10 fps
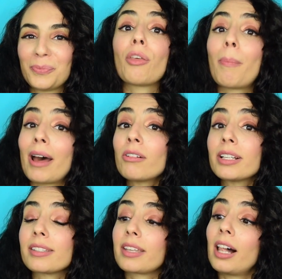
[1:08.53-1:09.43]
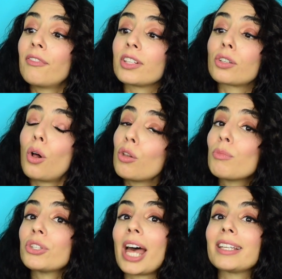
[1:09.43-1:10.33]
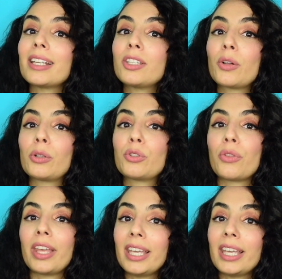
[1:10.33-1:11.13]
The bottle itself is almost identical to the